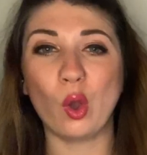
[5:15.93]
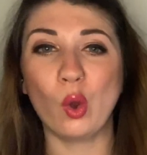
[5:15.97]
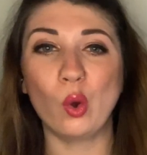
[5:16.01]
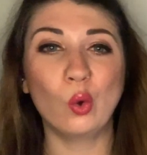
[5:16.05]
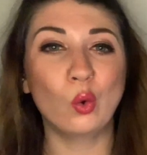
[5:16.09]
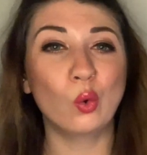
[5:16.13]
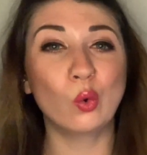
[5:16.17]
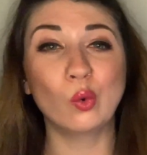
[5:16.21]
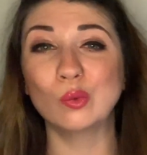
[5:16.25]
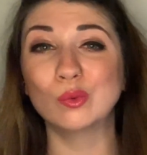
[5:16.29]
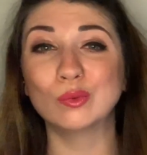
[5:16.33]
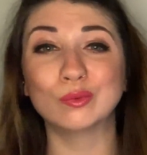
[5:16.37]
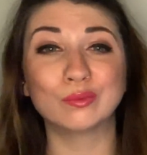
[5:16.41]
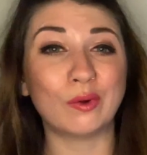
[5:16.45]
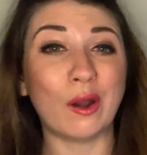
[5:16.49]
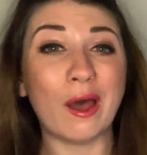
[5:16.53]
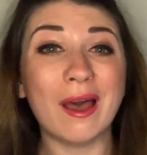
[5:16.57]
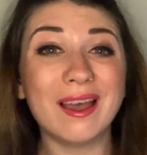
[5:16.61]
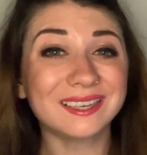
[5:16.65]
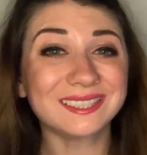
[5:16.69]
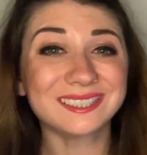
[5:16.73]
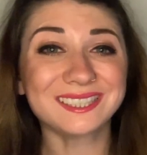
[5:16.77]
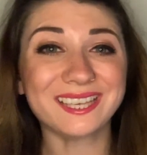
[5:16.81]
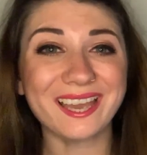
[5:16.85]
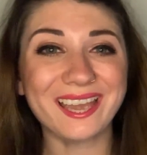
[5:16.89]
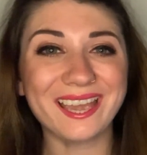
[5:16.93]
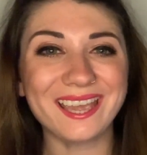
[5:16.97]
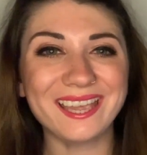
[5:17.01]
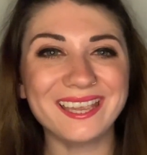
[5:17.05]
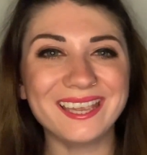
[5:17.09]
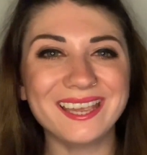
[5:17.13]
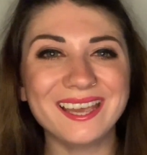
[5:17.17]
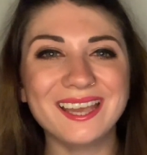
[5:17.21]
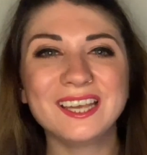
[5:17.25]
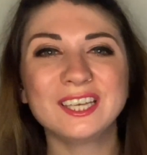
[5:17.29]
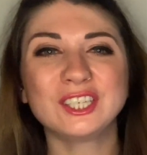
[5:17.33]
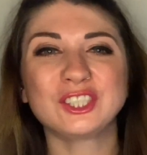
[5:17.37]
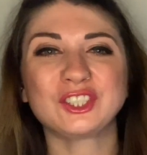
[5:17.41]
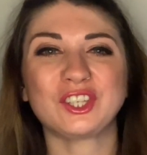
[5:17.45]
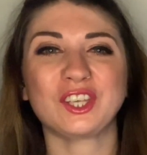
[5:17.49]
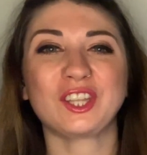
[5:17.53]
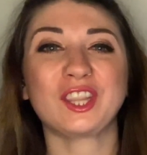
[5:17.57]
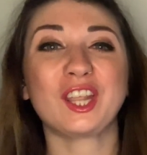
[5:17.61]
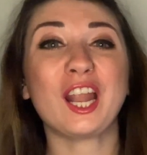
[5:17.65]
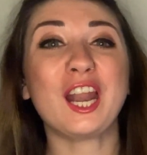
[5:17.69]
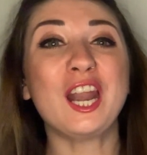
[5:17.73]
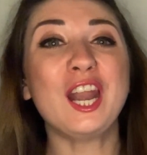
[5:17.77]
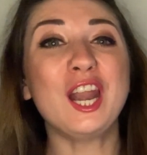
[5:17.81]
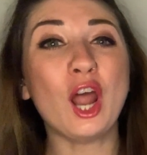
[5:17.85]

Alrighty, so the